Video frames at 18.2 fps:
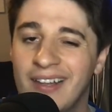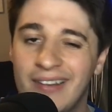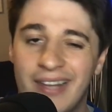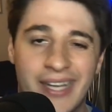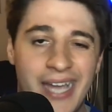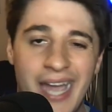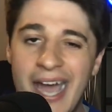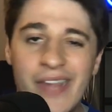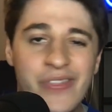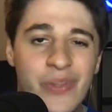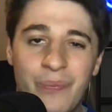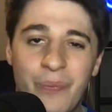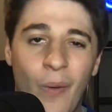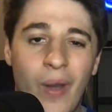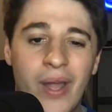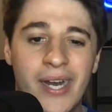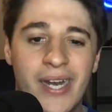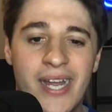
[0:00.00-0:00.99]
like at the
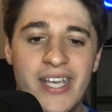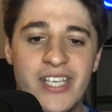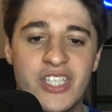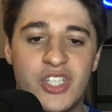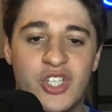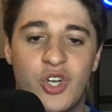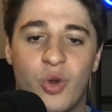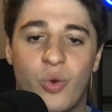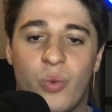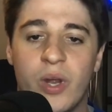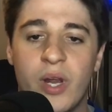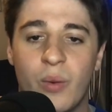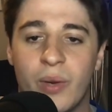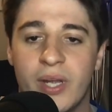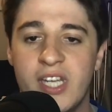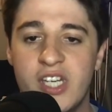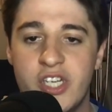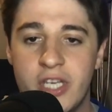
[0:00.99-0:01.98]
point in his career
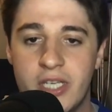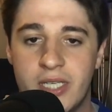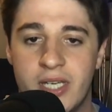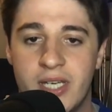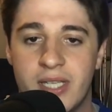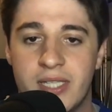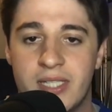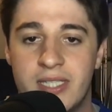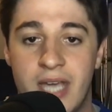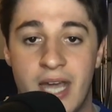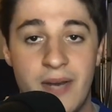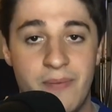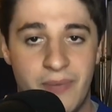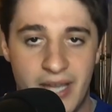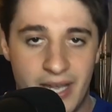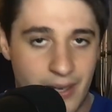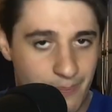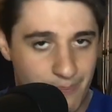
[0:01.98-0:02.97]
where he's just content
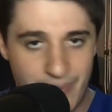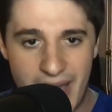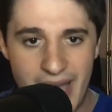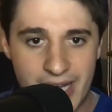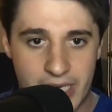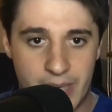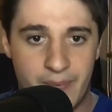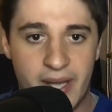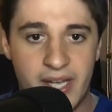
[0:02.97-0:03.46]
being a backup.